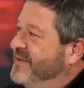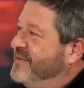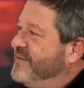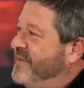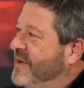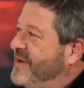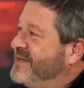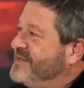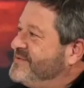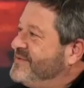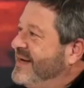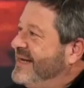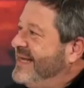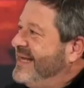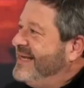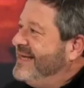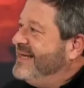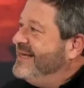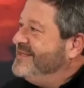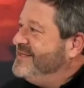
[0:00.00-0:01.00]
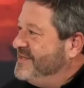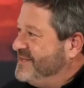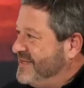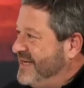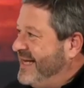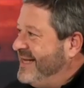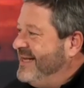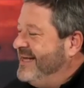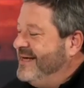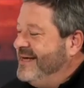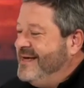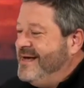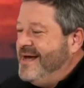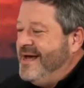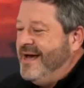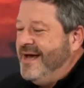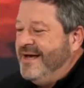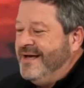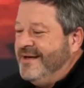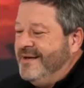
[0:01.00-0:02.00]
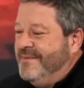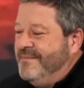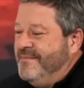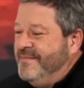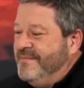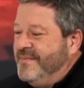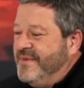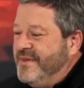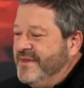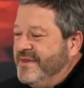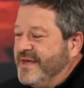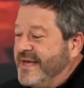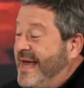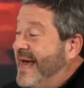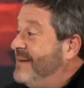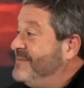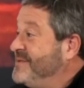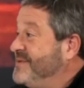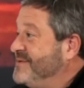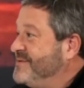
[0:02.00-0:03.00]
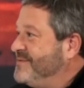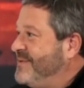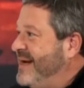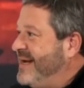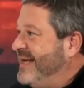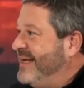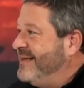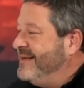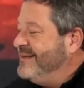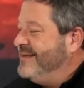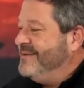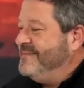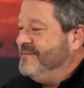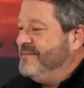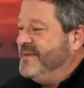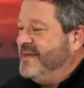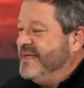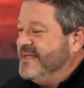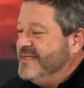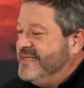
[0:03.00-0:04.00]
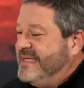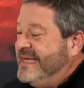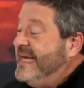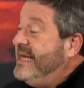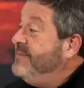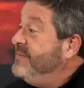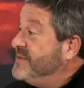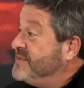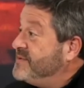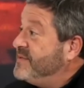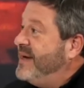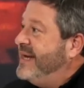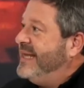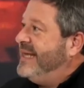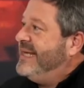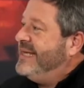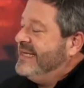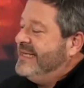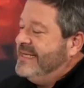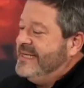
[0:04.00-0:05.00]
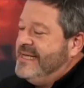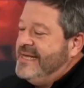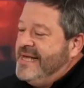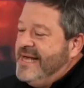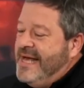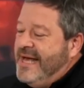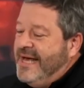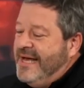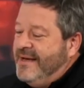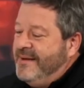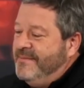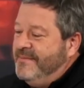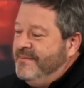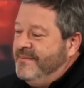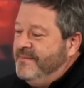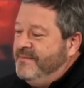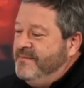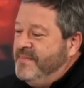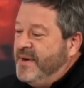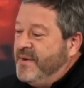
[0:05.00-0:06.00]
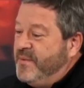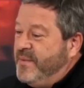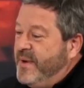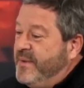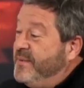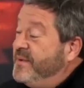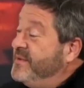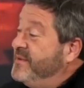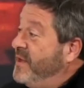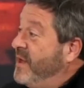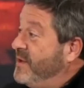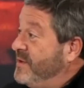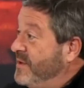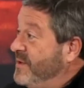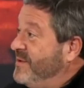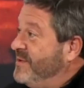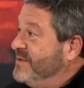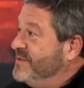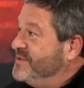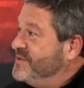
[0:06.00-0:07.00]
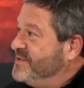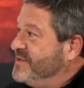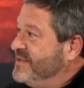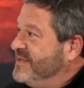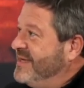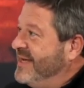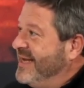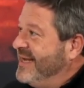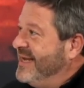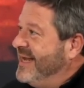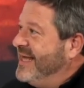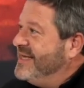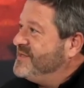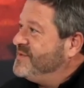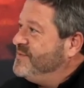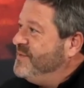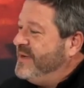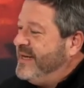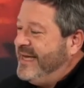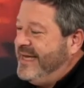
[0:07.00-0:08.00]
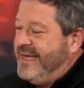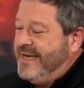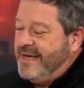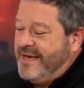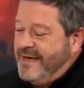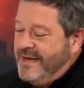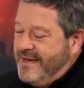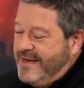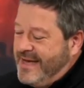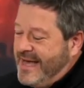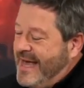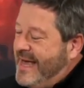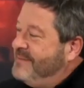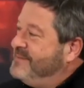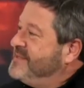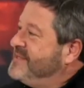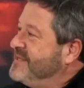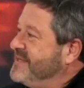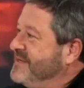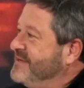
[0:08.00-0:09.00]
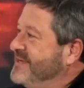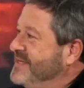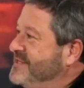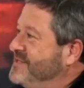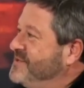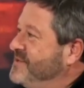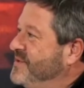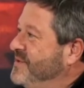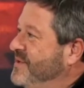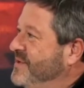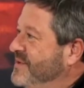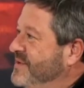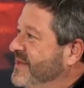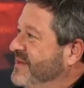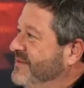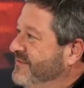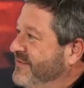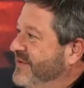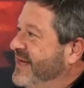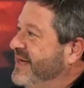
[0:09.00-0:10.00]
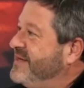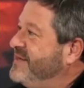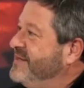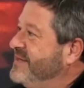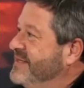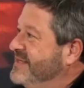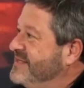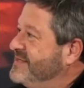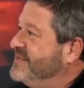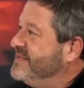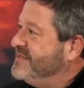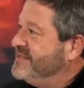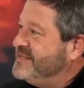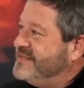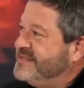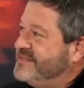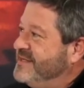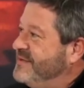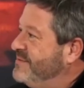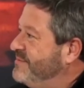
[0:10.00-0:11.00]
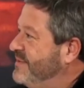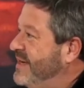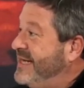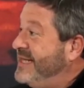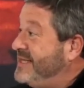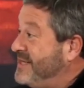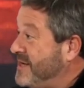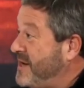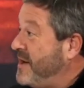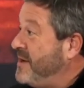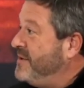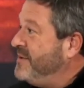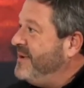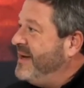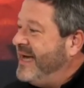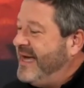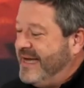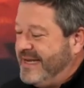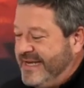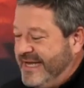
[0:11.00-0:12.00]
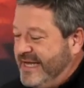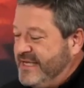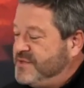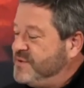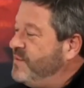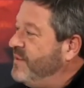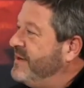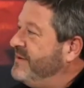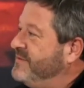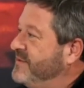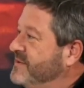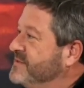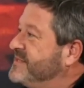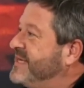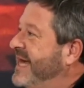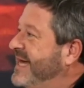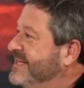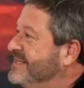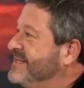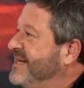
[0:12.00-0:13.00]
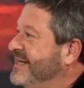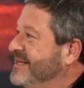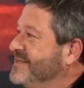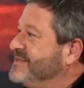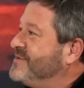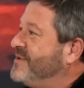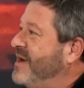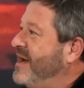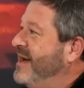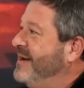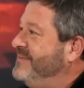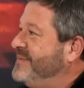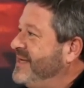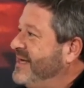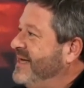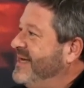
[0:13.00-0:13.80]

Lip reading: The rocket's ready, as you said. The capsule's ready. The team is ready. But we will not launch unless we are absolutely sure that the vehicle is ready to go at each one of those gates I described